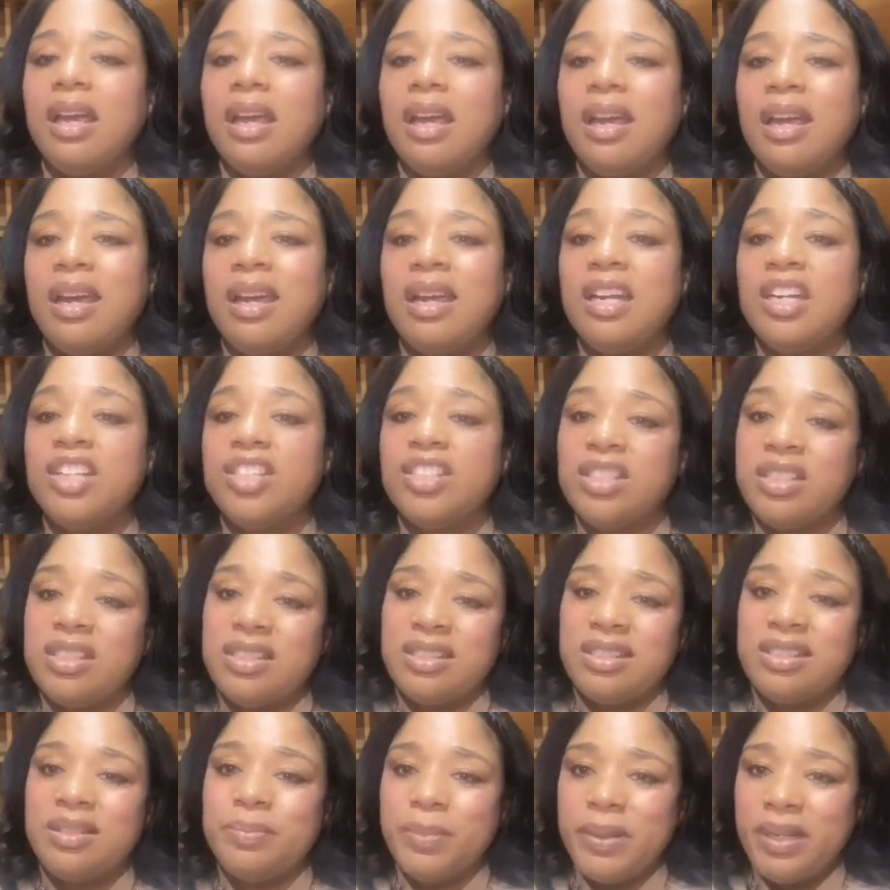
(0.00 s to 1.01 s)
and it should
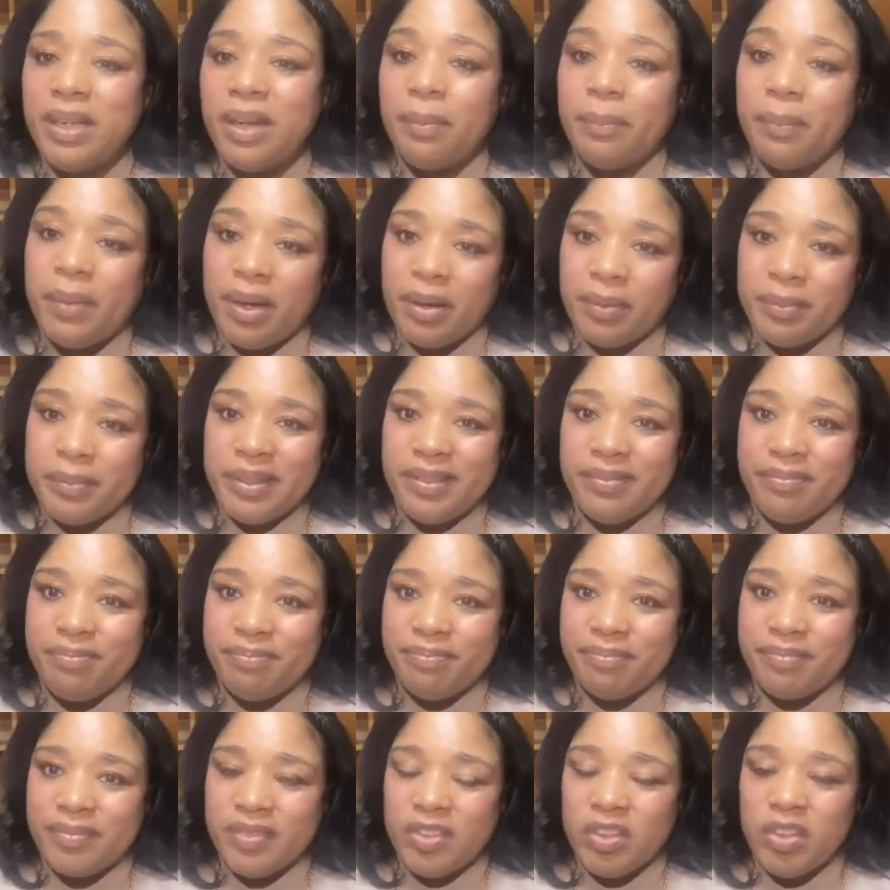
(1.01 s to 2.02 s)
just be a moment.
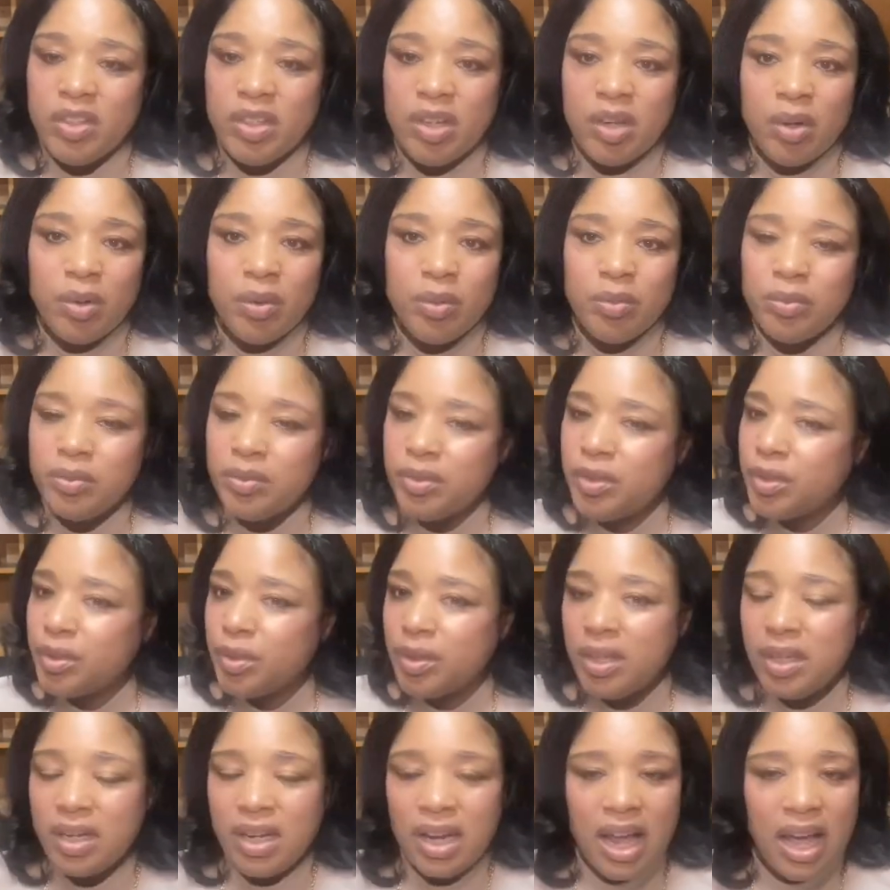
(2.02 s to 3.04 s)

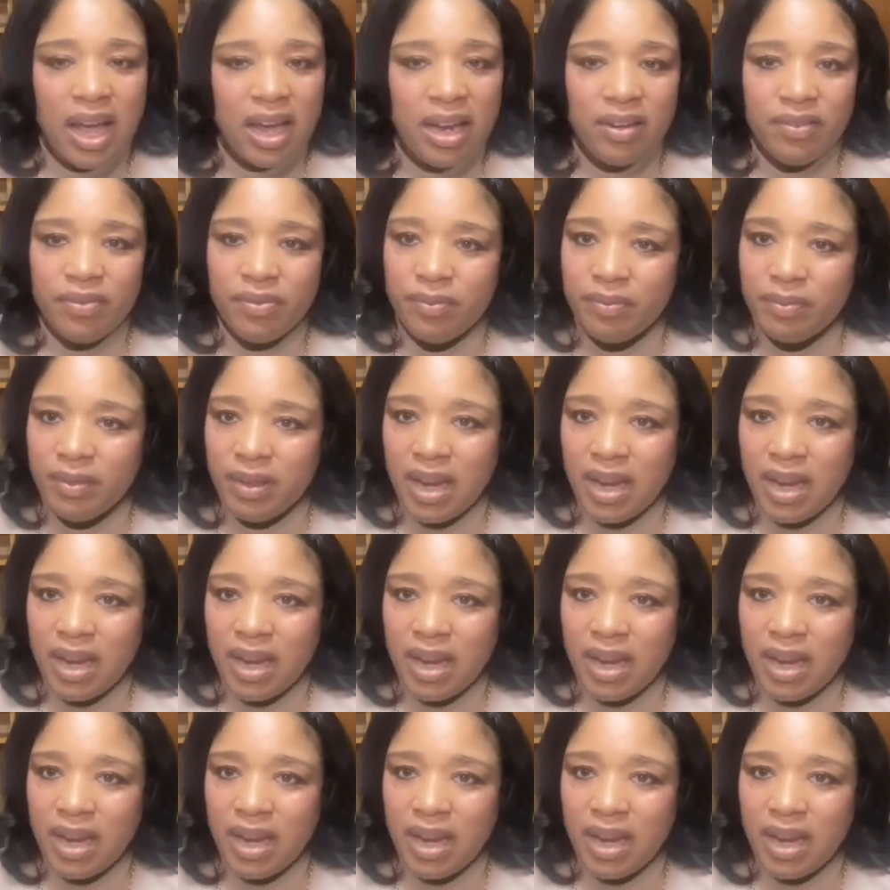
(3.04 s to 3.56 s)
During life